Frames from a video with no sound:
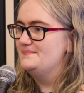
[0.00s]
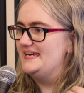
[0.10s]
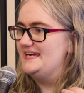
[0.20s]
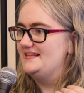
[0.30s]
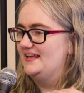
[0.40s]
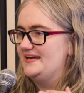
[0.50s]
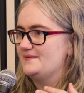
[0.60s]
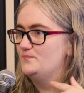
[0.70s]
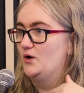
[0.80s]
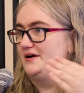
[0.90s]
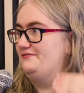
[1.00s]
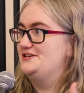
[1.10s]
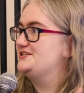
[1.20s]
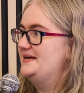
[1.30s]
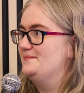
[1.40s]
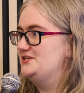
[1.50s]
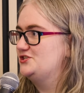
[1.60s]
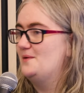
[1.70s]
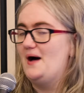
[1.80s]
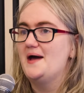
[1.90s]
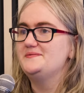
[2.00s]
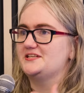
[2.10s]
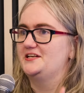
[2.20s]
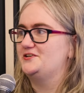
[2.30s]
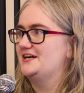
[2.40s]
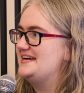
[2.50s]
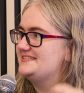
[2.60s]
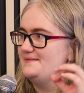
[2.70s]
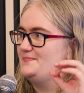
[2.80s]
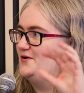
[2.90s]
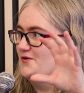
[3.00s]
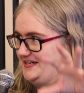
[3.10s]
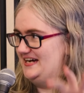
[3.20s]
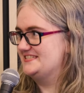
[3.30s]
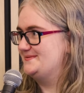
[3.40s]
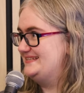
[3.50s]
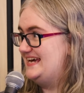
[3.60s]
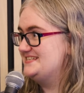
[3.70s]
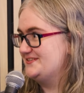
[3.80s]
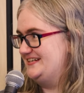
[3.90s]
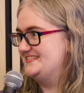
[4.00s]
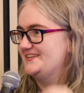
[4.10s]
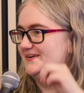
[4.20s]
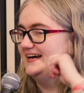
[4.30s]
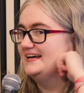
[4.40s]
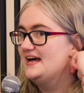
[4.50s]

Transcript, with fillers: me like more efficient in my job. I'm just going to create it, put all the customer data into it.